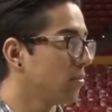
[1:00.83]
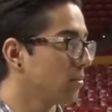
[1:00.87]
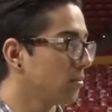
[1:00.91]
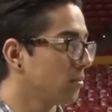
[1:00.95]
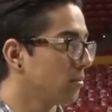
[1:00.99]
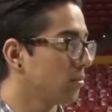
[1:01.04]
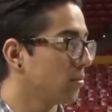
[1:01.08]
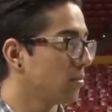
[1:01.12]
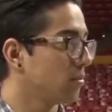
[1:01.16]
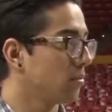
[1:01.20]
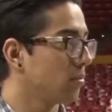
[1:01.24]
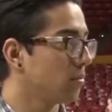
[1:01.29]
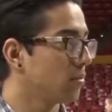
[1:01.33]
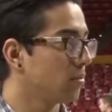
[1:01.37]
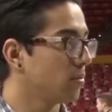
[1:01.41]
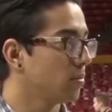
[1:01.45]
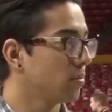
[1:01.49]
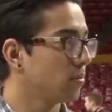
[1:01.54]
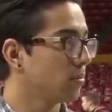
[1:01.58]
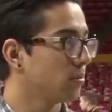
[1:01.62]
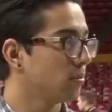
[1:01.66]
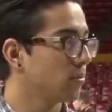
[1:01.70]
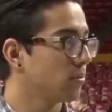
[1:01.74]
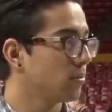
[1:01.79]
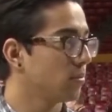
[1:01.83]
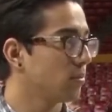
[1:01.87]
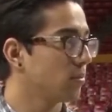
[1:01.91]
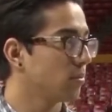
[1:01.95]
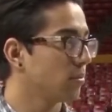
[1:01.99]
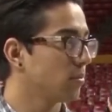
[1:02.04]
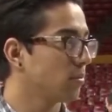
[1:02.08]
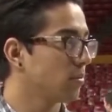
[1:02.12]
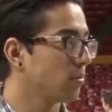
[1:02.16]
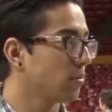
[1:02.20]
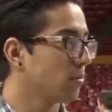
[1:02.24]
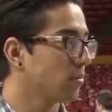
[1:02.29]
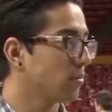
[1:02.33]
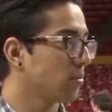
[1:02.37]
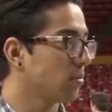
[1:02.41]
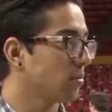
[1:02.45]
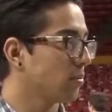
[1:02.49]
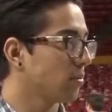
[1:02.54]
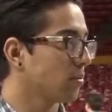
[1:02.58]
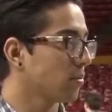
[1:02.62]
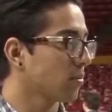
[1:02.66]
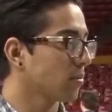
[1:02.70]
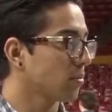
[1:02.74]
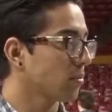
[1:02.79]

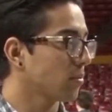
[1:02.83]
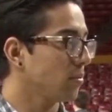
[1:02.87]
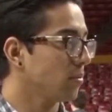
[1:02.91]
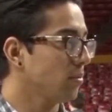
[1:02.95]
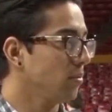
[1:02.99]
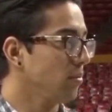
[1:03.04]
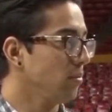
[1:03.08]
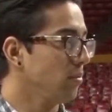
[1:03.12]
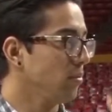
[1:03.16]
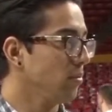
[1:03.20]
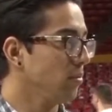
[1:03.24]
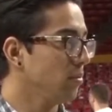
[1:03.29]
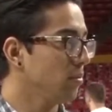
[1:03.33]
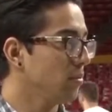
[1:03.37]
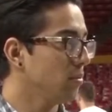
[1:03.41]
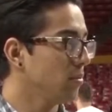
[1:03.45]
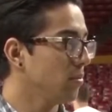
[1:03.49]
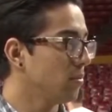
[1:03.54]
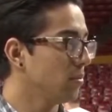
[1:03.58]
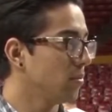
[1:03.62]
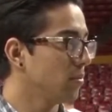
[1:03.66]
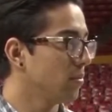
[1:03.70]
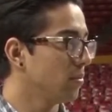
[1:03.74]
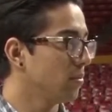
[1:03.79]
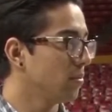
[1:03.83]
[no speech]